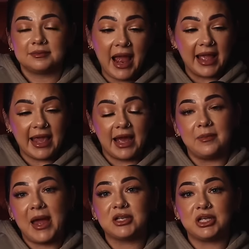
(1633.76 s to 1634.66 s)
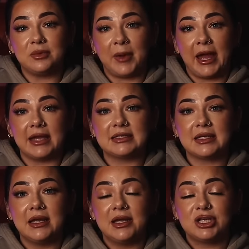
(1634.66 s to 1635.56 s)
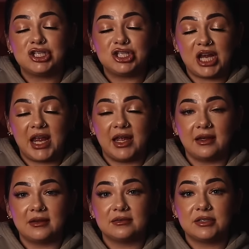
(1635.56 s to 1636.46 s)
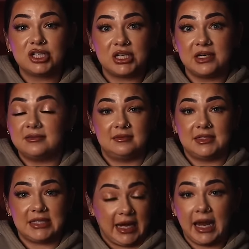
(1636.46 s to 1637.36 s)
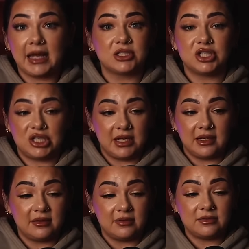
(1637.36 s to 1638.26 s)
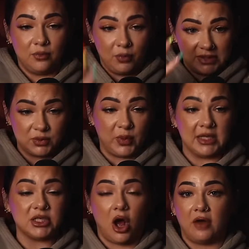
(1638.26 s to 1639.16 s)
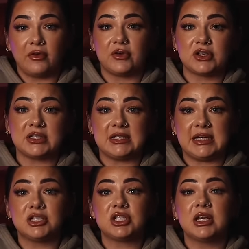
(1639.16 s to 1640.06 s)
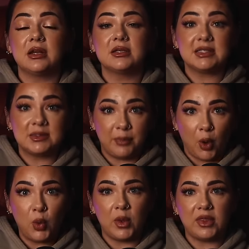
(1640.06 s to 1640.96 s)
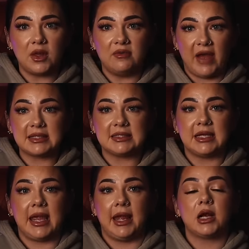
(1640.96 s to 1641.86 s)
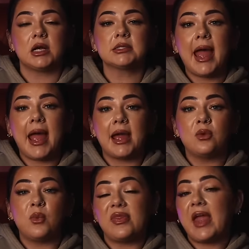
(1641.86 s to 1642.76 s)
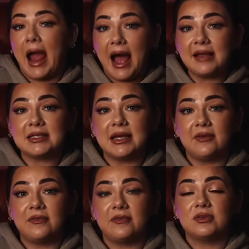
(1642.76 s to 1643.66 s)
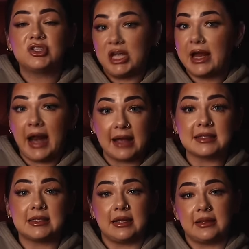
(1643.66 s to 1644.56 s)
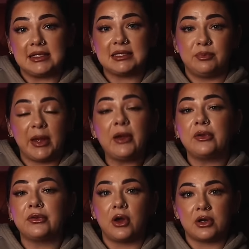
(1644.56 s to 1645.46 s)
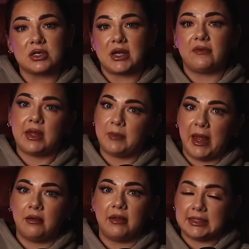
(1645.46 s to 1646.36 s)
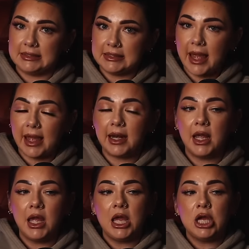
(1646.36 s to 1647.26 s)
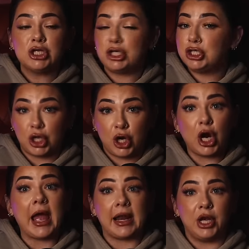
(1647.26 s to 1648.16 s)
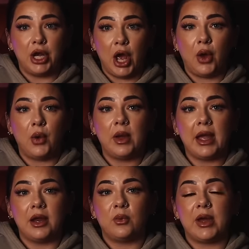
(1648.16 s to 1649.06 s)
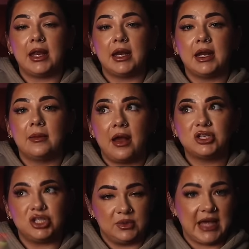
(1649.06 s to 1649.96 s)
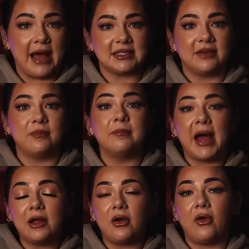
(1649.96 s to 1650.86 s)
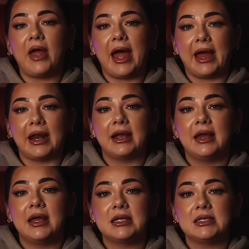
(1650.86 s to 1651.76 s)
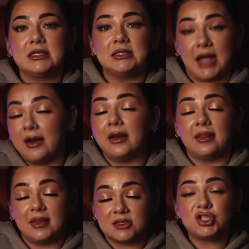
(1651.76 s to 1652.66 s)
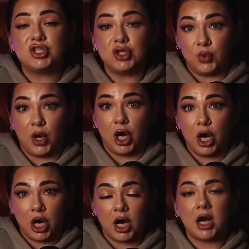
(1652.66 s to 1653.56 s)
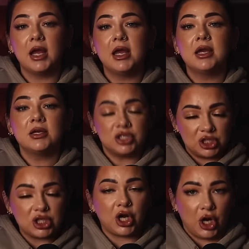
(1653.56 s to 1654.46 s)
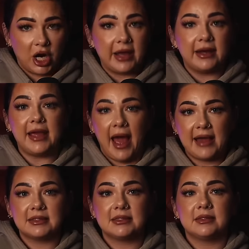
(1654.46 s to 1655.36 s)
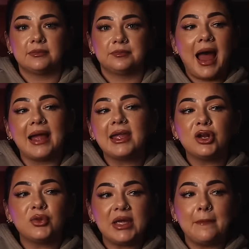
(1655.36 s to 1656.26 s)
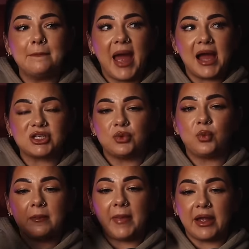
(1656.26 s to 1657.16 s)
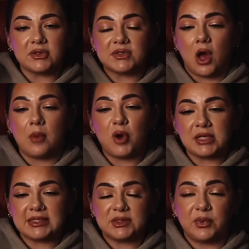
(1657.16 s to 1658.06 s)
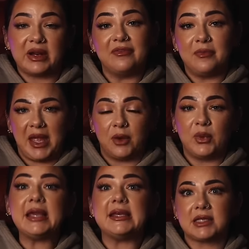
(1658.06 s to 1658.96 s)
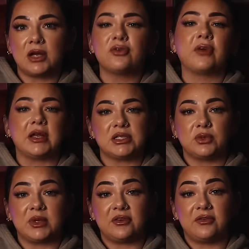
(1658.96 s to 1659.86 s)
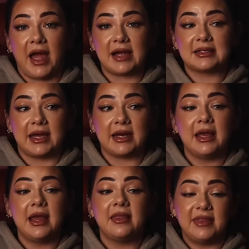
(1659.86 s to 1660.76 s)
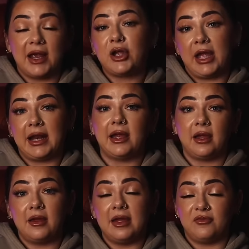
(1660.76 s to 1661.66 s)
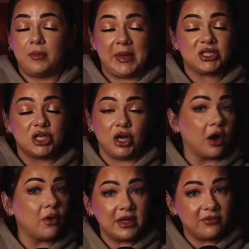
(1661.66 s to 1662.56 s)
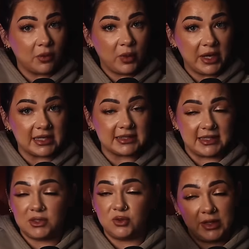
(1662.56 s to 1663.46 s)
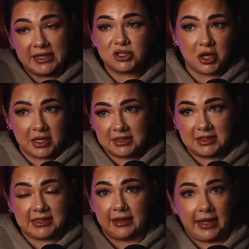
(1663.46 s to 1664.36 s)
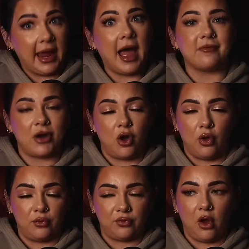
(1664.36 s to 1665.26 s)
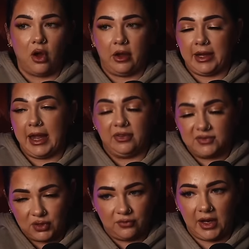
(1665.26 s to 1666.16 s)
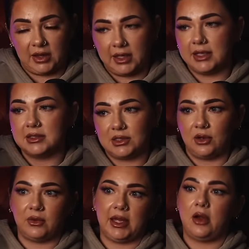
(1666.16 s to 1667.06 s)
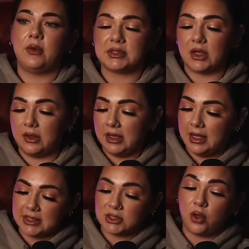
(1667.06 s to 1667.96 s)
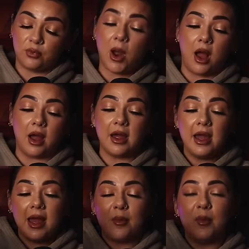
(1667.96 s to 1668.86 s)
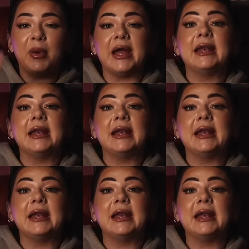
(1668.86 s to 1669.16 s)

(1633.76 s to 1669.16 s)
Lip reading: I can't imagine. But she did it. She was weaned off of her sedation, spoke with investigators, and when they asked if she had accidentally spilled on herself like Michael had said, she shook her head no. And when she was asked if Michael had done this to her, she shook her head yes. I can only imagine what Michael's thought process would have been when he's confronted with the fact that they're getting information not only from witnesses who he's trying to say like have it all wrong and surveillance, you know, like, oh, it's all wrong, but